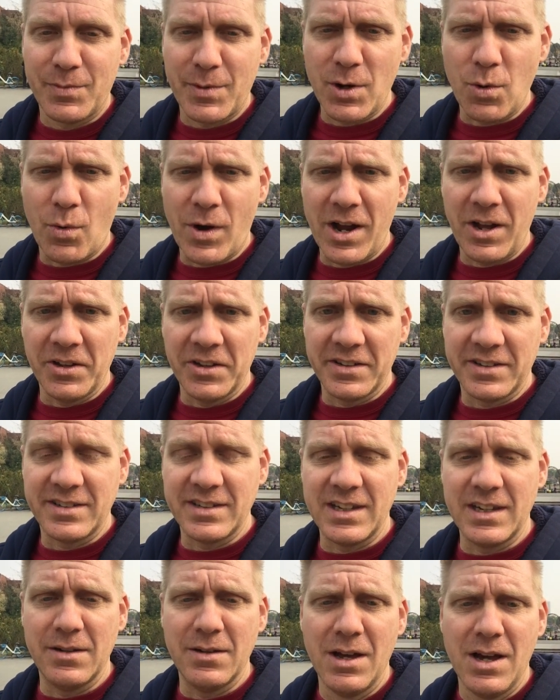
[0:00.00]
wild to
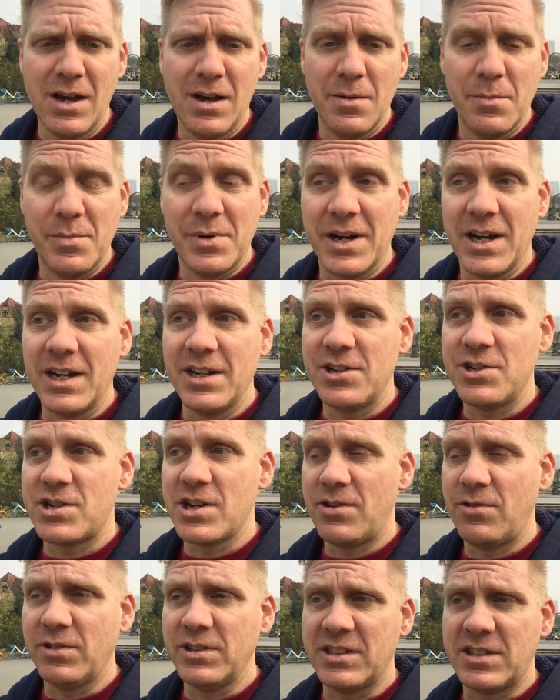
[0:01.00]
see. But
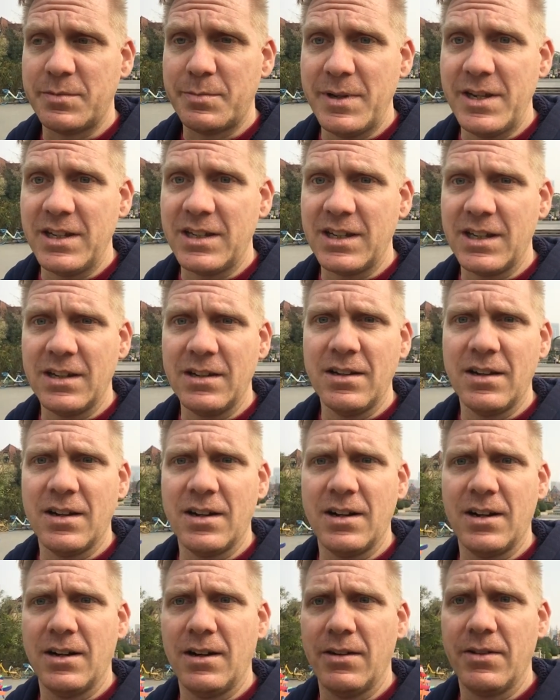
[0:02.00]
generally speaking,
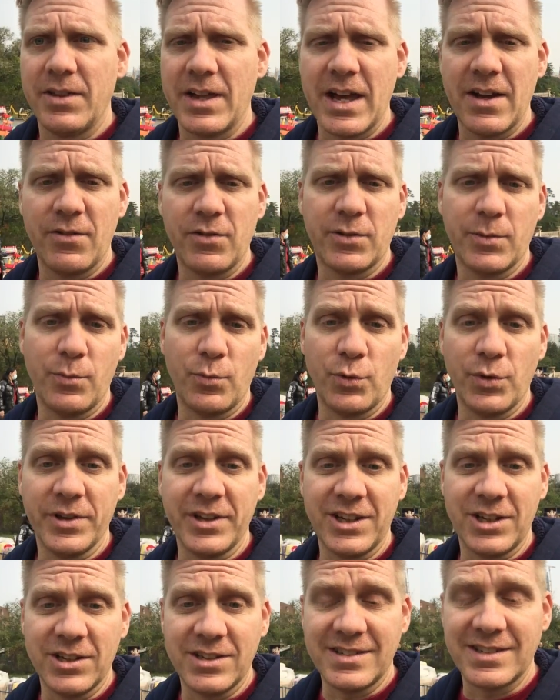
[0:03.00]
they have some
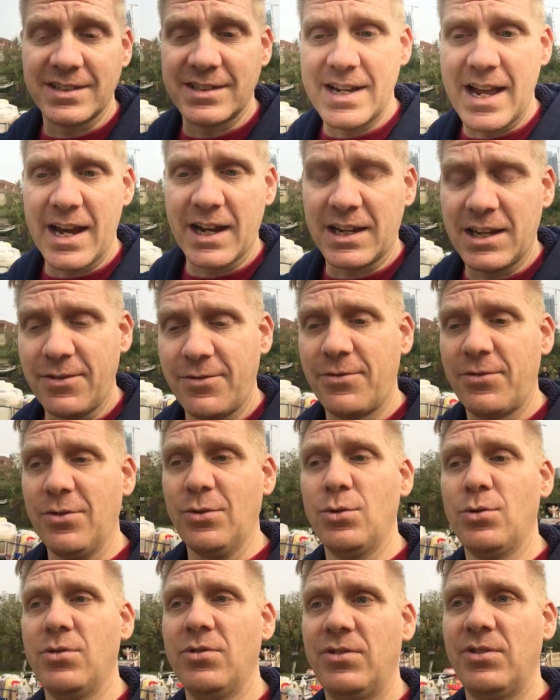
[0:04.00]
really good snacky
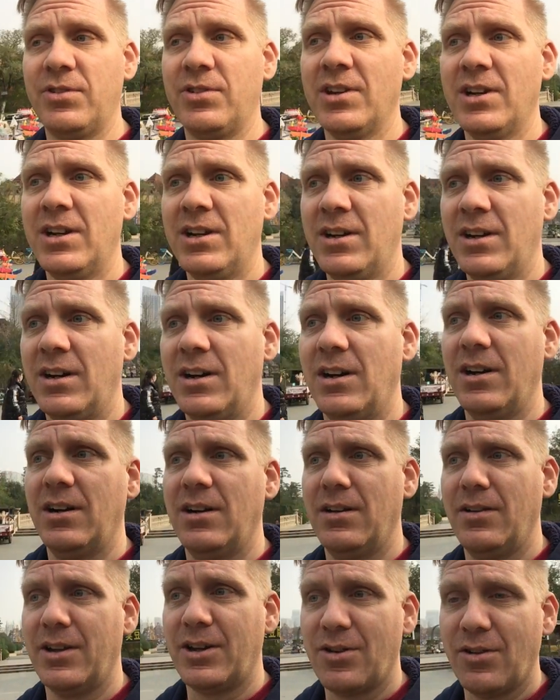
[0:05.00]
foods.
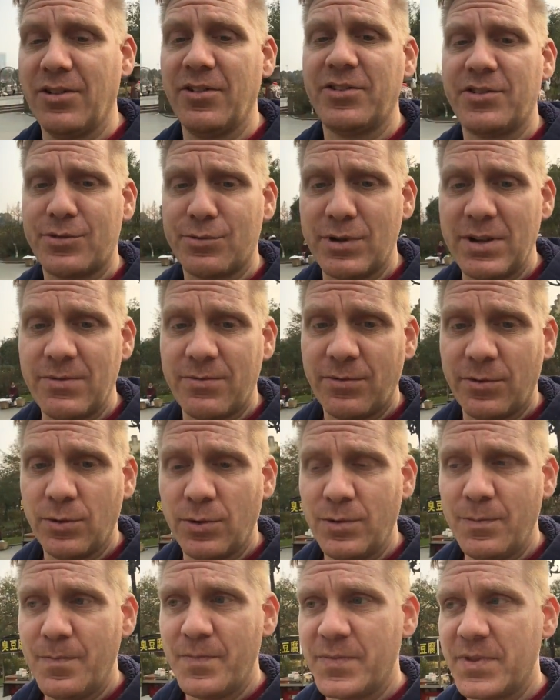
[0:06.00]
They call it street
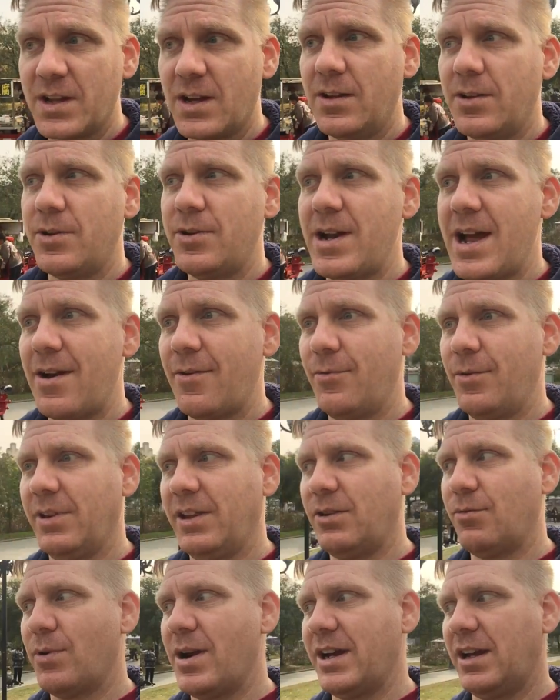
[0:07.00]
food. They're not
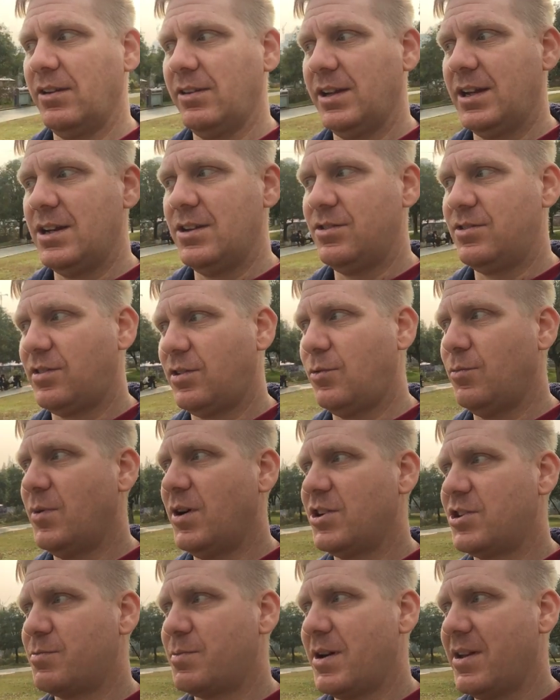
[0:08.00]
really regulated too
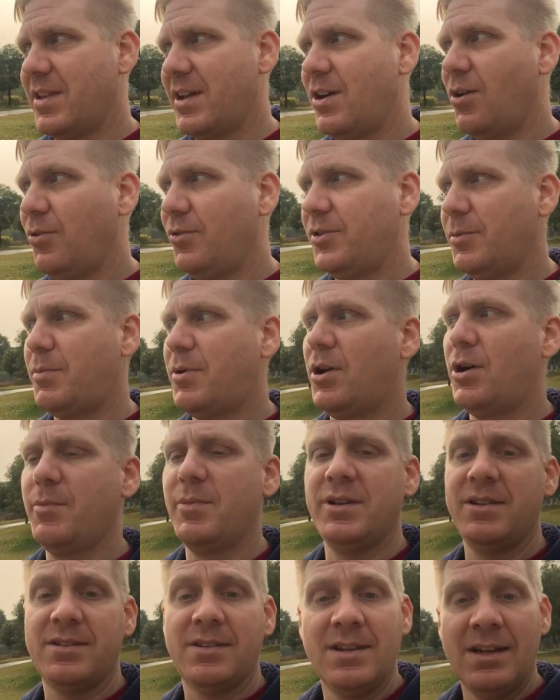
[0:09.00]
much by the health
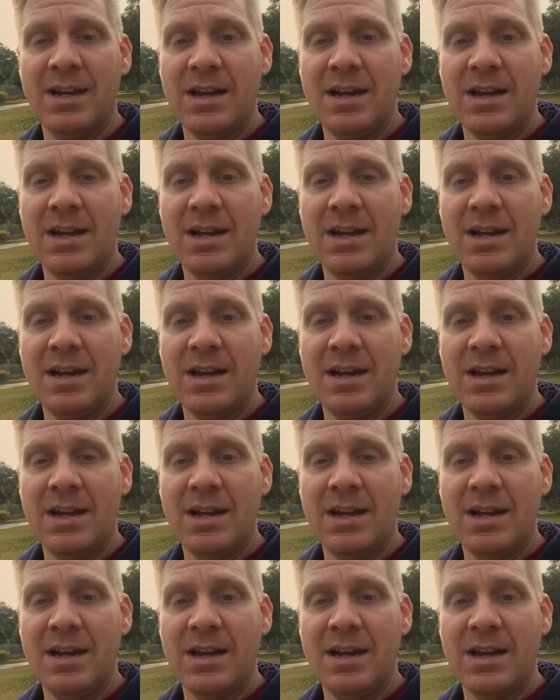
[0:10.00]
department,